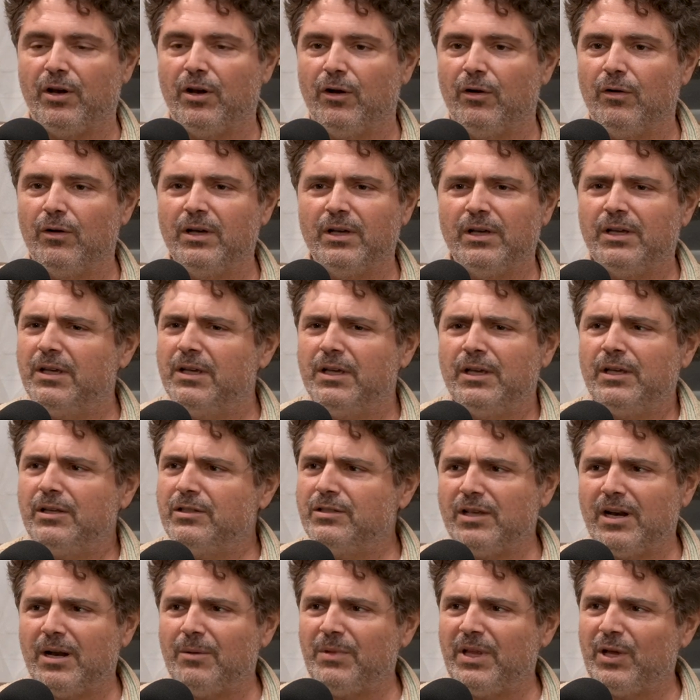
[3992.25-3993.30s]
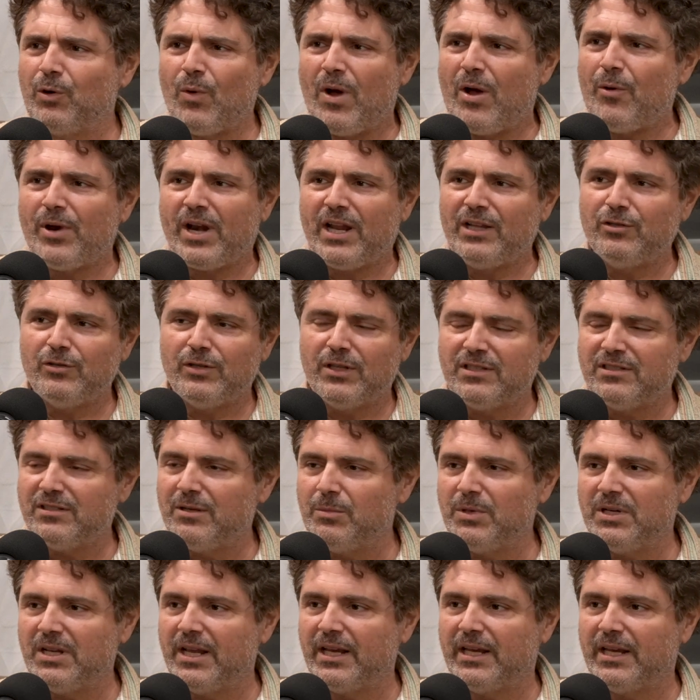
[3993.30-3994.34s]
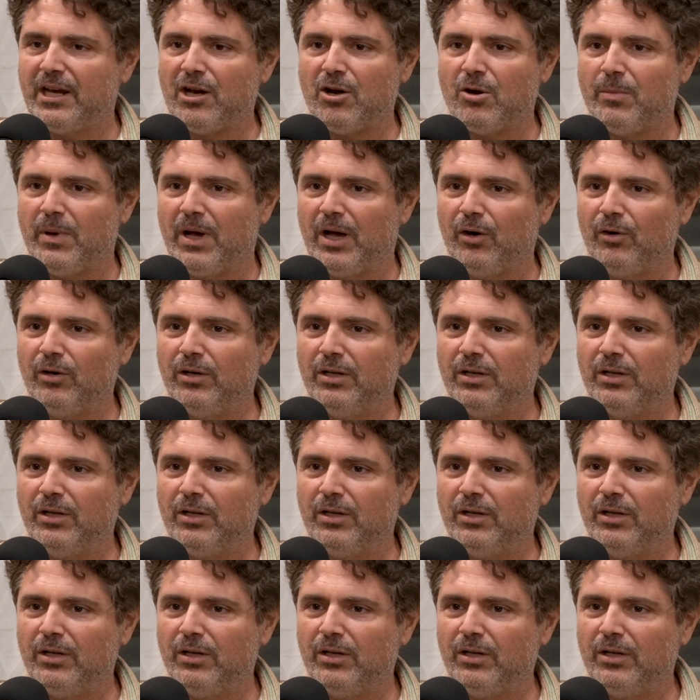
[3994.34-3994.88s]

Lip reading: Or, so I'm like, why would I do this to somebody I care about?